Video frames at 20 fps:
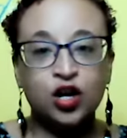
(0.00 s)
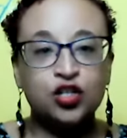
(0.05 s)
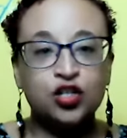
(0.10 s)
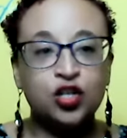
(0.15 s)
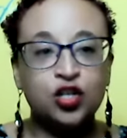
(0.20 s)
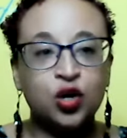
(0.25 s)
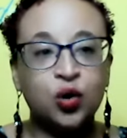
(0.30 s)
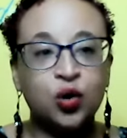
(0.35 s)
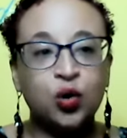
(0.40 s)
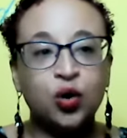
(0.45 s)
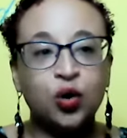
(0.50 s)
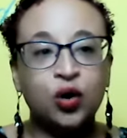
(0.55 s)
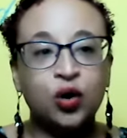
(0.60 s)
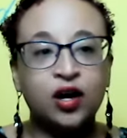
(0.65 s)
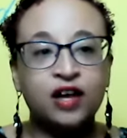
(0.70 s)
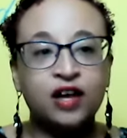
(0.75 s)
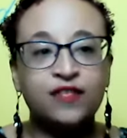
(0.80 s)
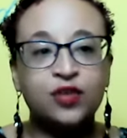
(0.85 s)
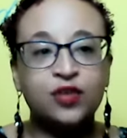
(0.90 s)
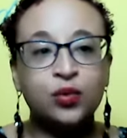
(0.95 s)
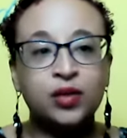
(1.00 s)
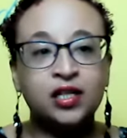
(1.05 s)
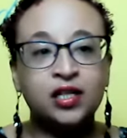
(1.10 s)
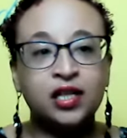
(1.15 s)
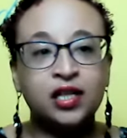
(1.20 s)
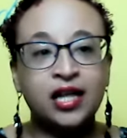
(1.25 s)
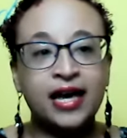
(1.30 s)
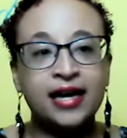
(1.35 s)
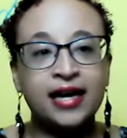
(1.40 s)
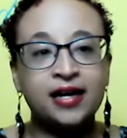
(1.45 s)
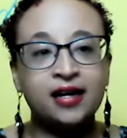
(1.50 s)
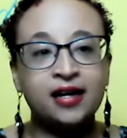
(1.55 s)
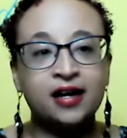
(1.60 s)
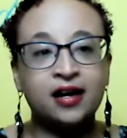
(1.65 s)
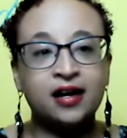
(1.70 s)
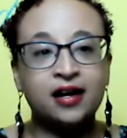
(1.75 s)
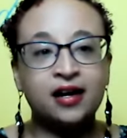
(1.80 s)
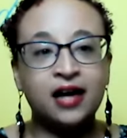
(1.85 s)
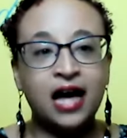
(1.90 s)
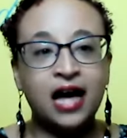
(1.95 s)
So if you would like
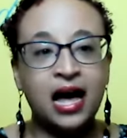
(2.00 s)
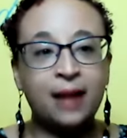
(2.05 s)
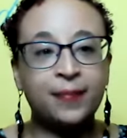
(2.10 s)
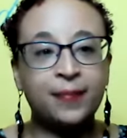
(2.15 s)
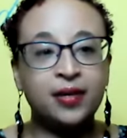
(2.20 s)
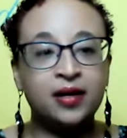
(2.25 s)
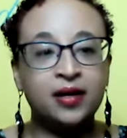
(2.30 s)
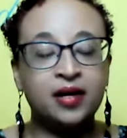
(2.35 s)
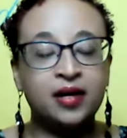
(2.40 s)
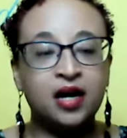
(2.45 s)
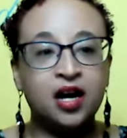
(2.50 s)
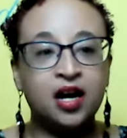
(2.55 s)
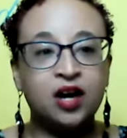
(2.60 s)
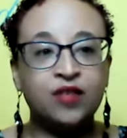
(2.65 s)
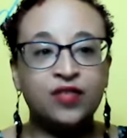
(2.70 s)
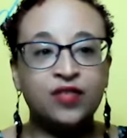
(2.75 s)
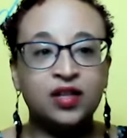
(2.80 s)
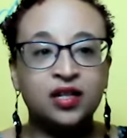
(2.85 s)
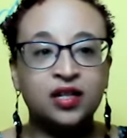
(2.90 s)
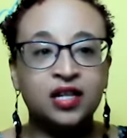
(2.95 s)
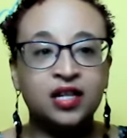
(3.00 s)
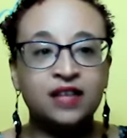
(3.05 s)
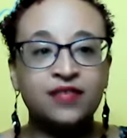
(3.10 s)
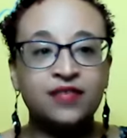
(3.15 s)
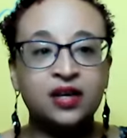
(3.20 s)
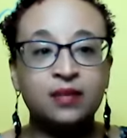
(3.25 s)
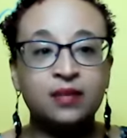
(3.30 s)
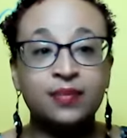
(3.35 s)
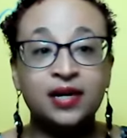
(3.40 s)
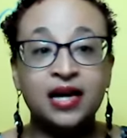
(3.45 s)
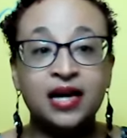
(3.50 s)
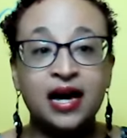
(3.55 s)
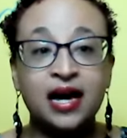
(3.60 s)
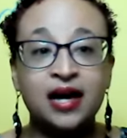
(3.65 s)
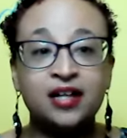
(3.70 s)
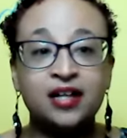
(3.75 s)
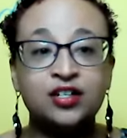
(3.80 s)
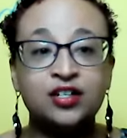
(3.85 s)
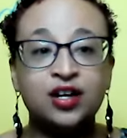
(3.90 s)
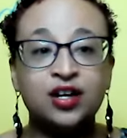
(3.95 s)
a copy of the Living
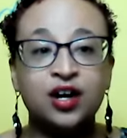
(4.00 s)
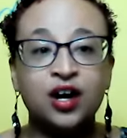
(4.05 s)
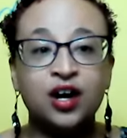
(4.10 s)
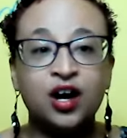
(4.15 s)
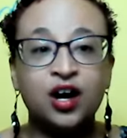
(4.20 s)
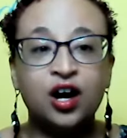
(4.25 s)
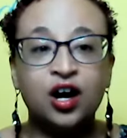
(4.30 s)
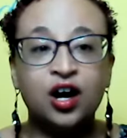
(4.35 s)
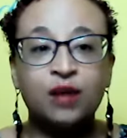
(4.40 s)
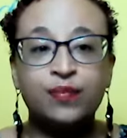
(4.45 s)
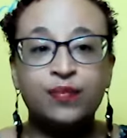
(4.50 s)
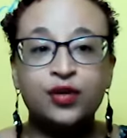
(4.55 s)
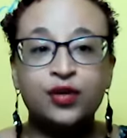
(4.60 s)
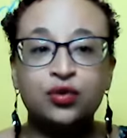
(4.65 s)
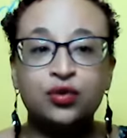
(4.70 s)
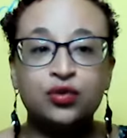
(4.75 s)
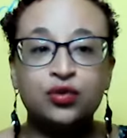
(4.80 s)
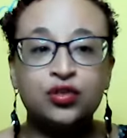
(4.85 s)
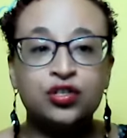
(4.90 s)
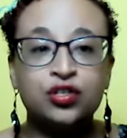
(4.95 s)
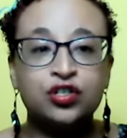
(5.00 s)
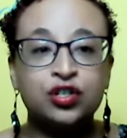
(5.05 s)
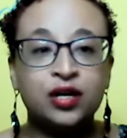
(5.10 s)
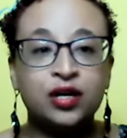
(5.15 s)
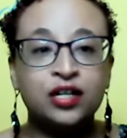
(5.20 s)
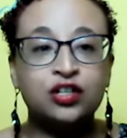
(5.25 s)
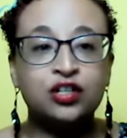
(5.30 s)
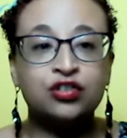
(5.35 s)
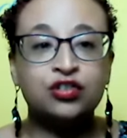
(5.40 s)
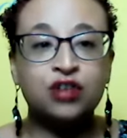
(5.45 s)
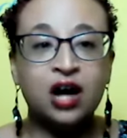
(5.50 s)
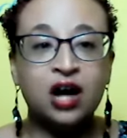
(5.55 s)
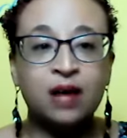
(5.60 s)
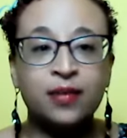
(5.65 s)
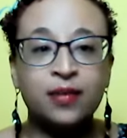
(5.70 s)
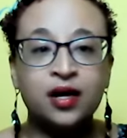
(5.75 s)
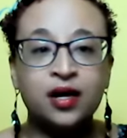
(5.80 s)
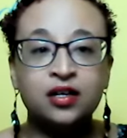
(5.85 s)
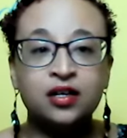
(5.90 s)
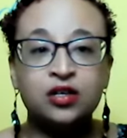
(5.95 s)
Beyond Abuse and
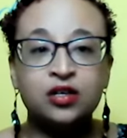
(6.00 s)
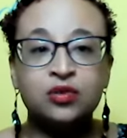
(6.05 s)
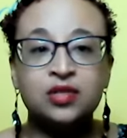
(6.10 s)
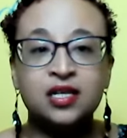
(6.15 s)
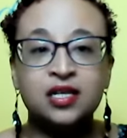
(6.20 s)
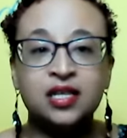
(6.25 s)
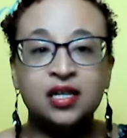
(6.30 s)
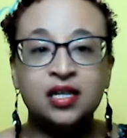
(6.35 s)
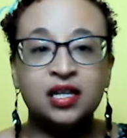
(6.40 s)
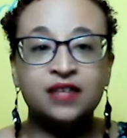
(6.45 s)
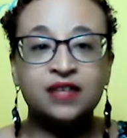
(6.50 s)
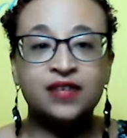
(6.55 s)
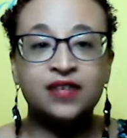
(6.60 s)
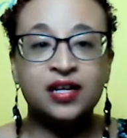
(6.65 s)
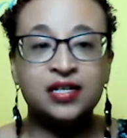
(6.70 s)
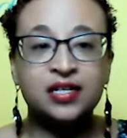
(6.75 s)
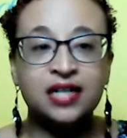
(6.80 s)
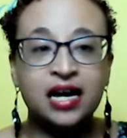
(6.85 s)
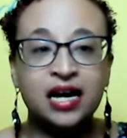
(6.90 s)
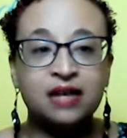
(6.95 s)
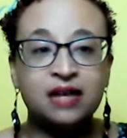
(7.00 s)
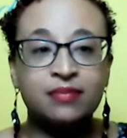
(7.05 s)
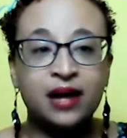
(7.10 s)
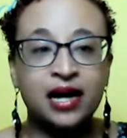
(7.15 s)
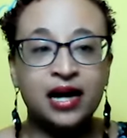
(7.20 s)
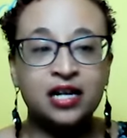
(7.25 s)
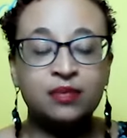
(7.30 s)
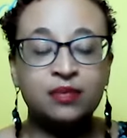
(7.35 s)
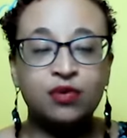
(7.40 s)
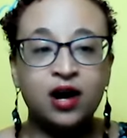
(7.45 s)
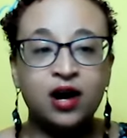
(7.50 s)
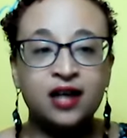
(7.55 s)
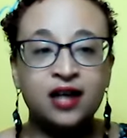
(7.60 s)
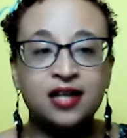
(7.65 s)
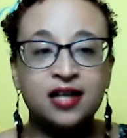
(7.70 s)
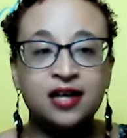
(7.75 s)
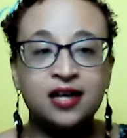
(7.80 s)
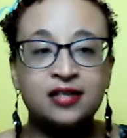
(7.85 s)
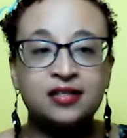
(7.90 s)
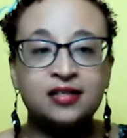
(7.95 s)
Trauma using the Living and Dying Body
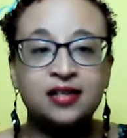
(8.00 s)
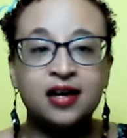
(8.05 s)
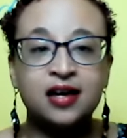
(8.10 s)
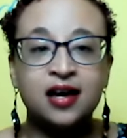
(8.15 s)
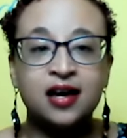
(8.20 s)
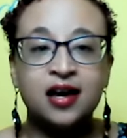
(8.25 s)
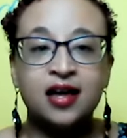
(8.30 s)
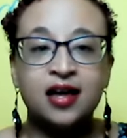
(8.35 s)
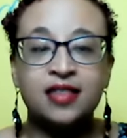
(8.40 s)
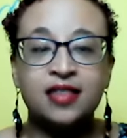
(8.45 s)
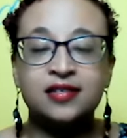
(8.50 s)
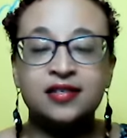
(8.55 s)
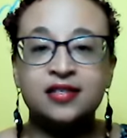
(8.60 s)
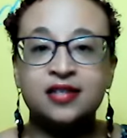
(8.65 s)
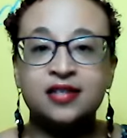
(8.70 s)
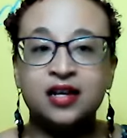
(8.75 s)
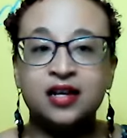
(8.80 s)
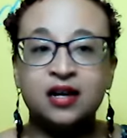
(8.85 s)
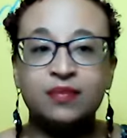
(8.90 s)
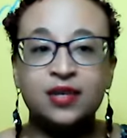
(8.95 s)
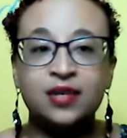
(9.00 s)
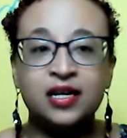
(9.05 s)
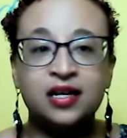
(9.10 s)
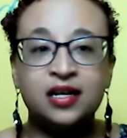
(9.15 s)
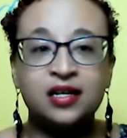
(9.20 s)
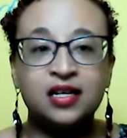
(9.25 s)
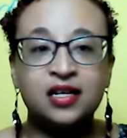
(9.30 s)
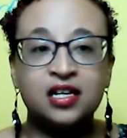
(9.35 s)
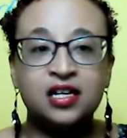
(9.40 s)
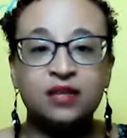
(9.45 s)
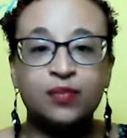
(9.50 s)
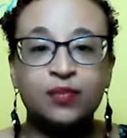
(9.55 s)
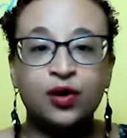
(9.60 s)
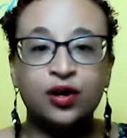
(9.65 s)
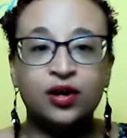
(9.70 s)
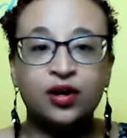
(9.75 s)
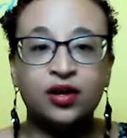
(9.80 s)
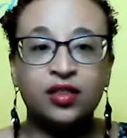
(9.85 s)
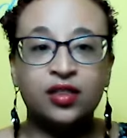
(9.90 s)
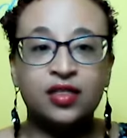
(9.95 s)
process, this is going to be an
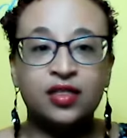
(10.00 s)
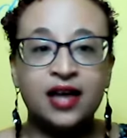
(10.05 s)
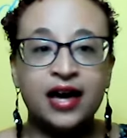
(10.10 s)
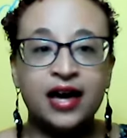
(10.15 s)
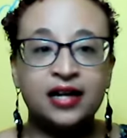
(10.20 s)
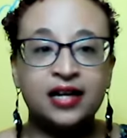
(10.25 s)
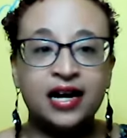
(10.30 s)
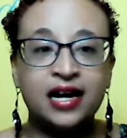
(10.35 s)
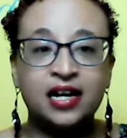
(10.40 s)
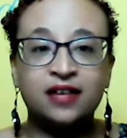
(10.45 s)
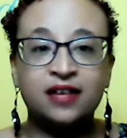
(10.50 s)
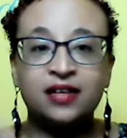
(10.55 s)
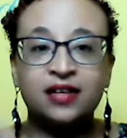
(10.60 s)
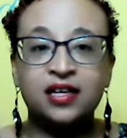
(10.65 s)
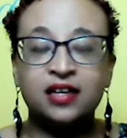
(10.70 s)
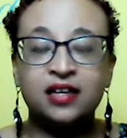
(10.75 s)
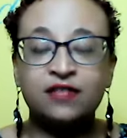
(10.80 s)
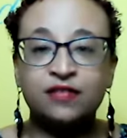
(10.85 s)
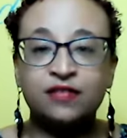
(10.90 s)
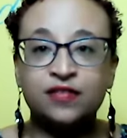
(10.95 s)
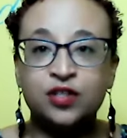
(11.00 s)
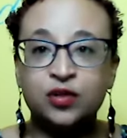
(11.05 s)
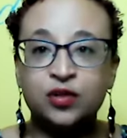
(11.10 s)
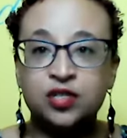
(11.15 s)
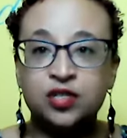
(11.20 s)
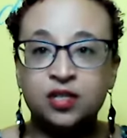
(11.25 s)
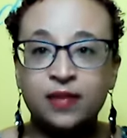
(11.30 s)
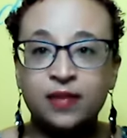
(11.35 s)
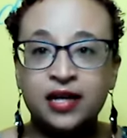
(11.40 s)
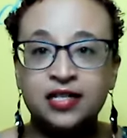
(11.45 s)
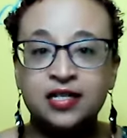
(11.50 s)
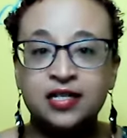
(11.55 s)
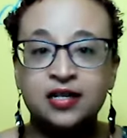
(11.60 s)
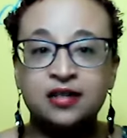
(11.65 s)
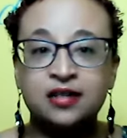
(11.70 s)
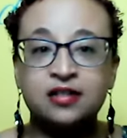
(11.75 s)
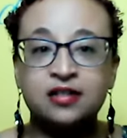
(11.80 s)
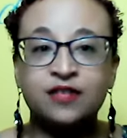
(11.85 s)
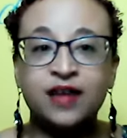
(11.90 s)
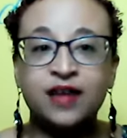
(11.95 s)
ebook that kind of gives you some
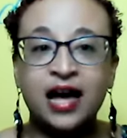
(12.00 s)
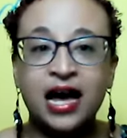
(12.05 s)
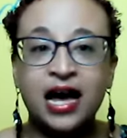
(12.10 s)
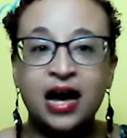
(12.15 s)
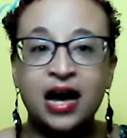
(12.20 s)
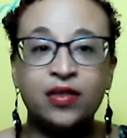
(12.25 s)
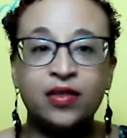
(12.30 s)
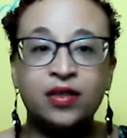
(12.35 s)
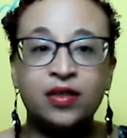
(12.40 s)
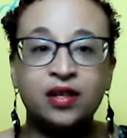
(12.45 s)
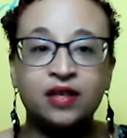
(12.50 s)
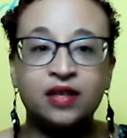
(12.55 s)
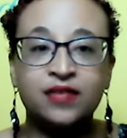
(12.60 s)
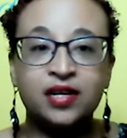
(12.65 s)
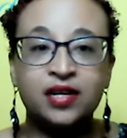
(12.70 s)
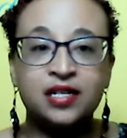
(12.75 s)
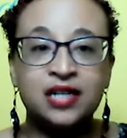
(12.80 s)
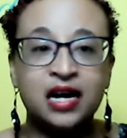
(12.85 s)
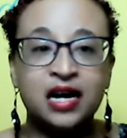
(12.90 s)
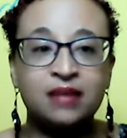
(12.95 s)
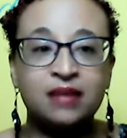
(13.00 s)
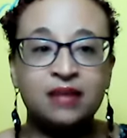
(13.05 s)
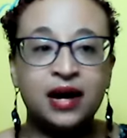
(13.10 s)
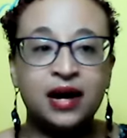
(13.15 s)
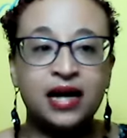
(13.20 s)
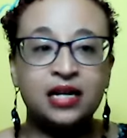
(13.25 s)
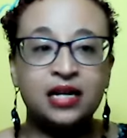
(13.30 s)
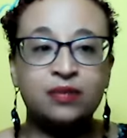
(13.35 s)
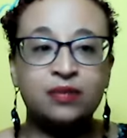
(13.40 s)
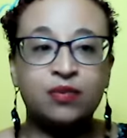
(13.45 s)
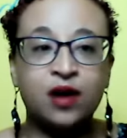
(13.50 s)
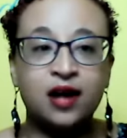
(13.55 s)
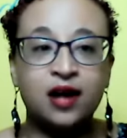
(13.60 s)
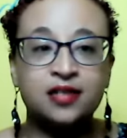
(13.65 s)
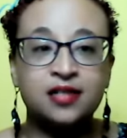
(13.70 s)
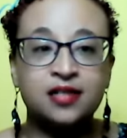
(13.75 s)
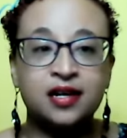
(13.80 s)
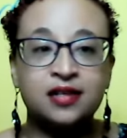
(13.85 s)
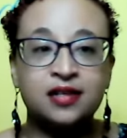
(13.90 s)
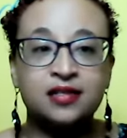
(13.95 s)
ideas of how the living and dying body
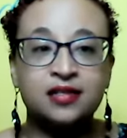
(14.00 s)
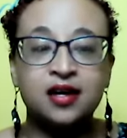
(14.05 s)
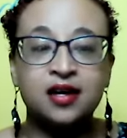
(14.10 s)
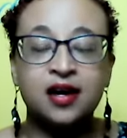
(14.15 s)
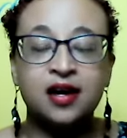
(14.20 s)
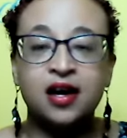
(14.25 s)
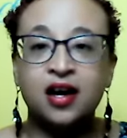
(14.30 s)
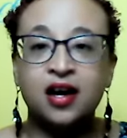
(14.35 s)
process